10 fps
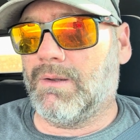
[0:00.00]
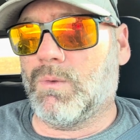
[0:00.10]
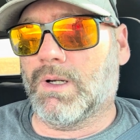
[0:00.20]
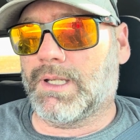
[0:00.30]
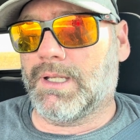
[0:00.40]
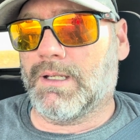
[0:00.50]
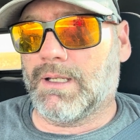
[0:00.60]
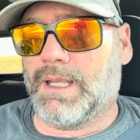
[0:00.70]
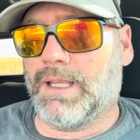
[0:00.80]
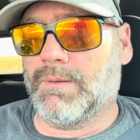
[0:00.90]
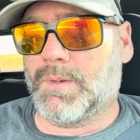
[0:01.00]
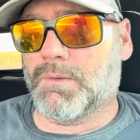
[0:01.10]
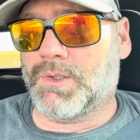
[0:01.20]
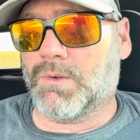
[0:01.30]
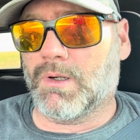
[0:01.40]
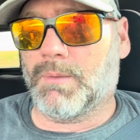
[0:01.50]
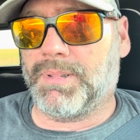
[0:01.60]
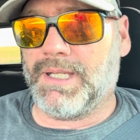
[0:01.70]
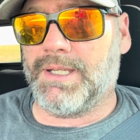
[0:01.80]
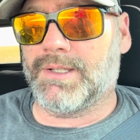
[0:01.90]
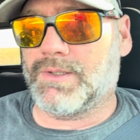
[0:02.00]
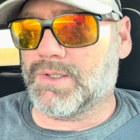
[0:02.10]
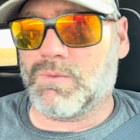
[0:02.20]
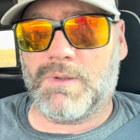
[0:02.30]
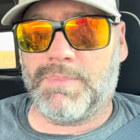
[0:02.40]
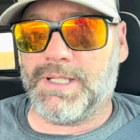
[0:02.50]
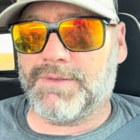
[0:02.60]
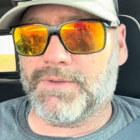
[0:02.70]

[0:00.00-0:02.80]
working and we were short a piece, just one piece for